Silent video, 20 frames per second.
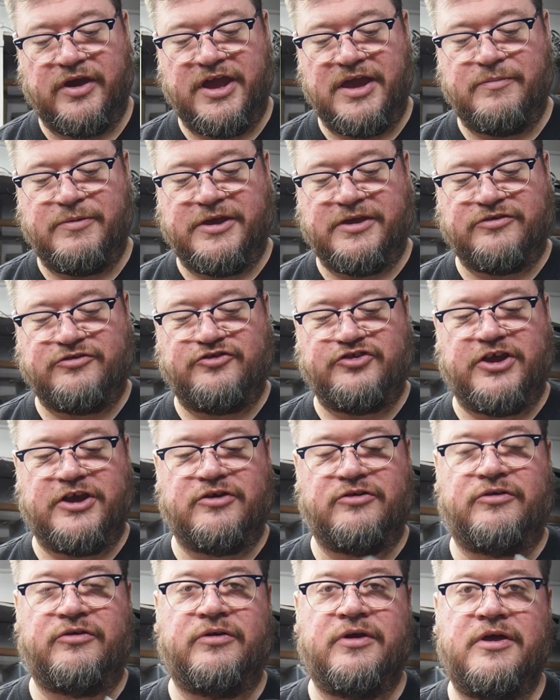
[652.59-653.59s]
ABS
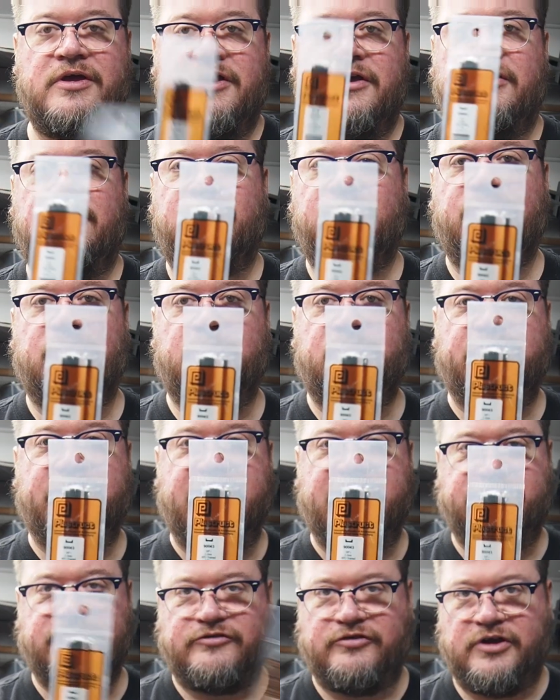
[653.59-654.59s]
channel from
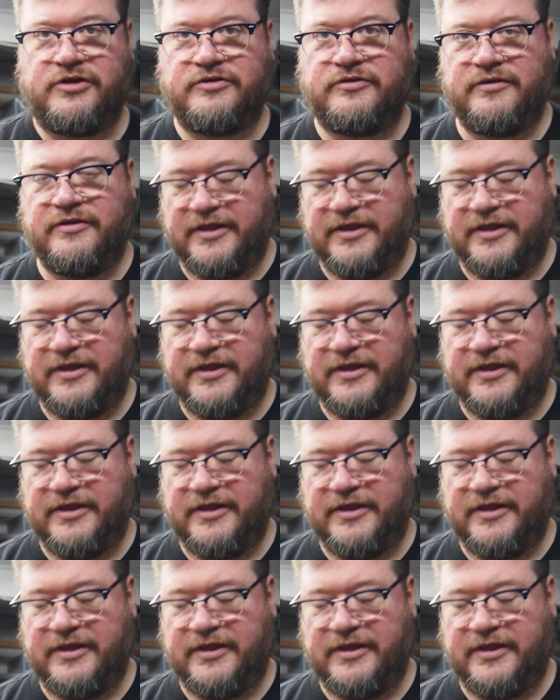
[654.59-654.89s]
Plastruct.